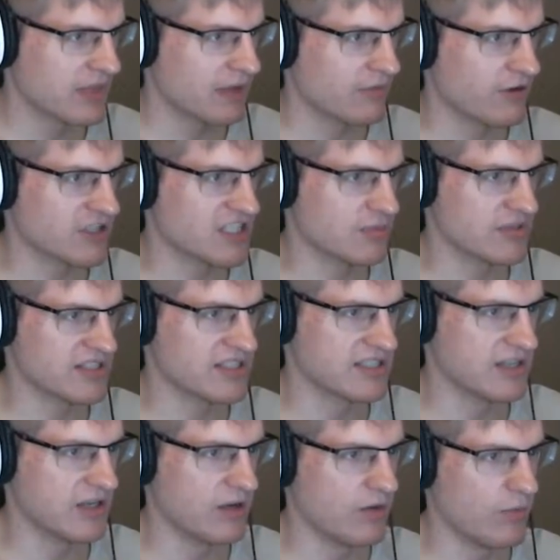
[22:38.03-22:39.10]
First it was
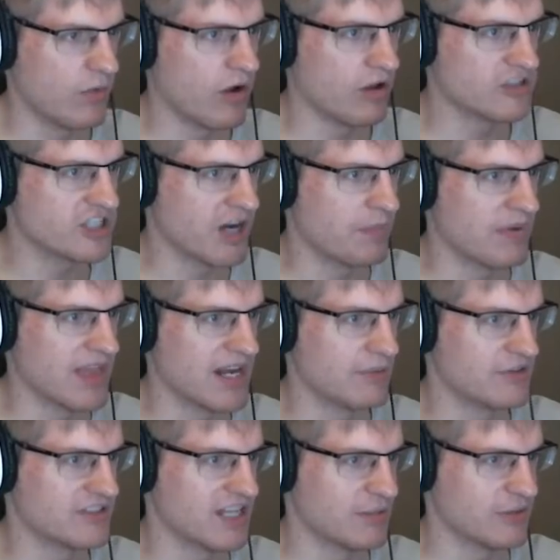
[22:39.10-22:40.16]
the wall jump, and then it
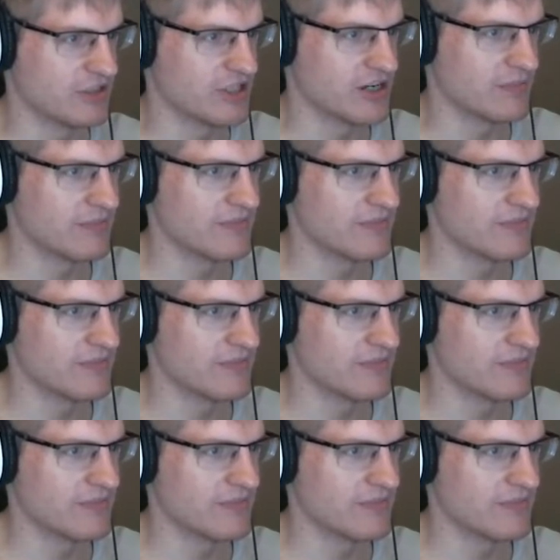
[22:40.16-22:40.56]
was double jump.